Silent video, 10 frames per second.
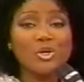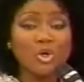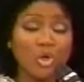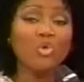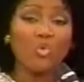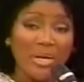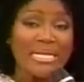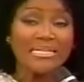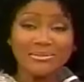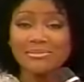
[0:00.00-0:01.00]
who
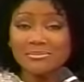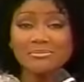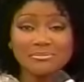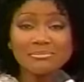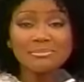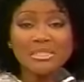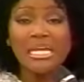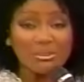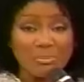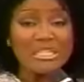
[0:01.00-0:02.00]
we
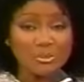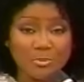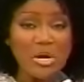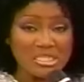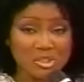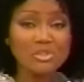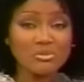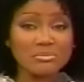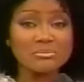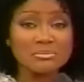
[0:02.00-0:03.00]
can be depressed too.